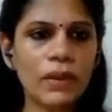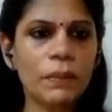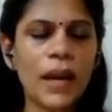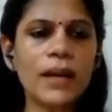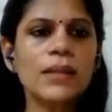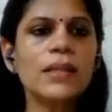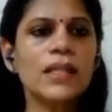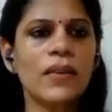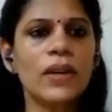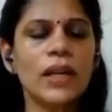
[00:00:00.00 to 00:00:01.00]
Practice it
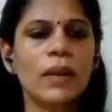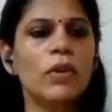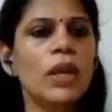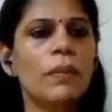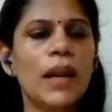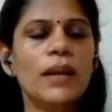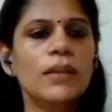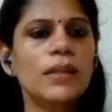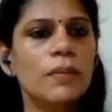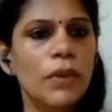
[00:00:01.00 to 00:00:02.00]
several times. You can
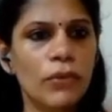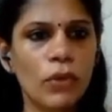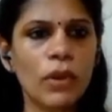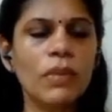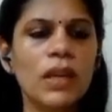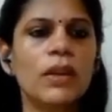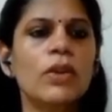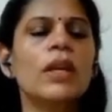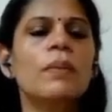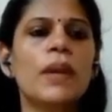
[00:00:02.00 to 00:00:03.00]
practice it before a mirror. You
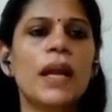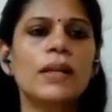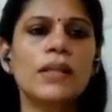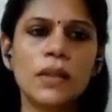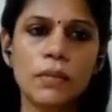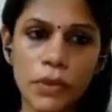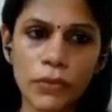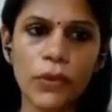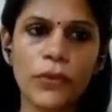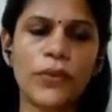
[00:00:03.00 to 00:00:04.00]
can practice it
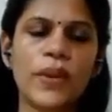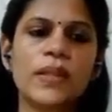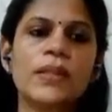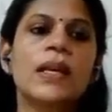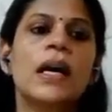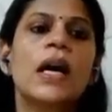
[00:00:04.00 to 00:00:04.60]
before friends.